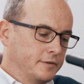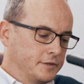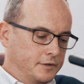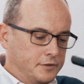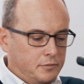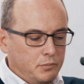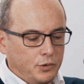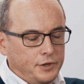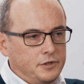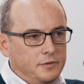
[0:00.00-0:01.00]
is that at some
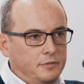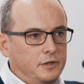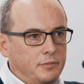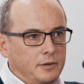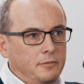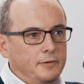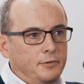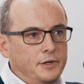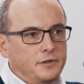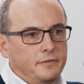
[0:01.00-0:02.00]
point you probably
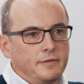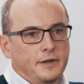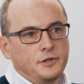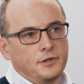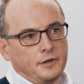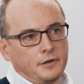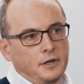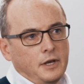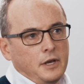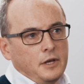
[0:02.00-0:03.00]
reach an inflection, and
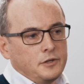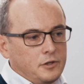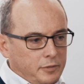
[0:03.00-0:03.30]
some